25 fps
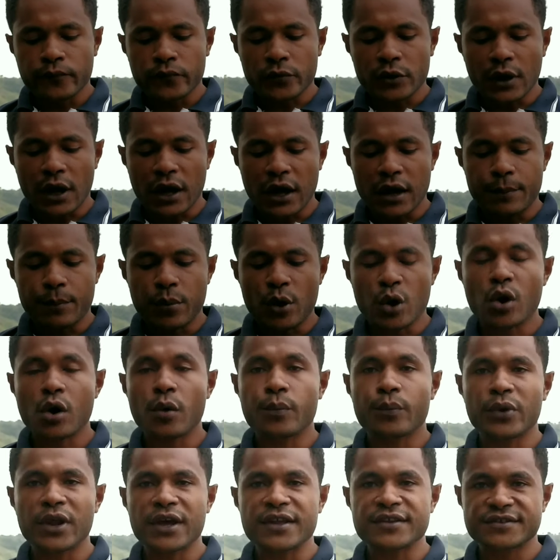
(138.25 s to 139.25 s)
power
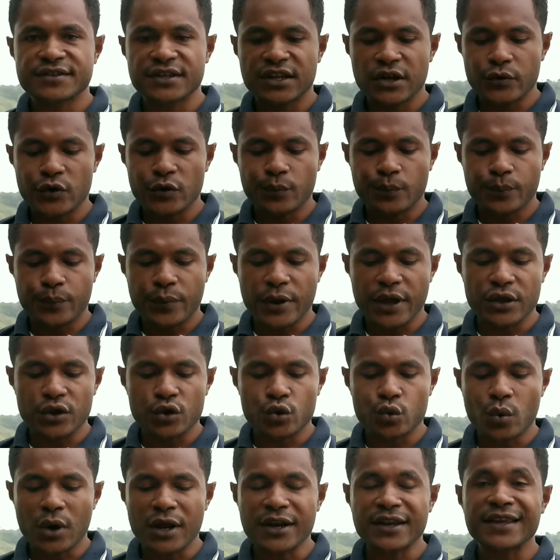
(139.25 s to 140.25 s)
plants they will pay
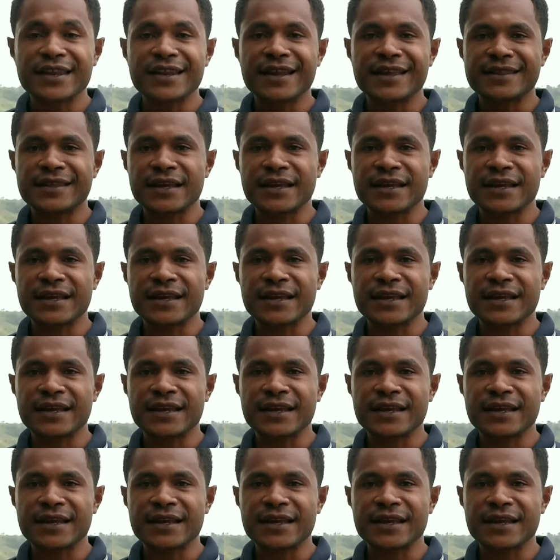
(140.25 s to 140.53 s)
you 1 kina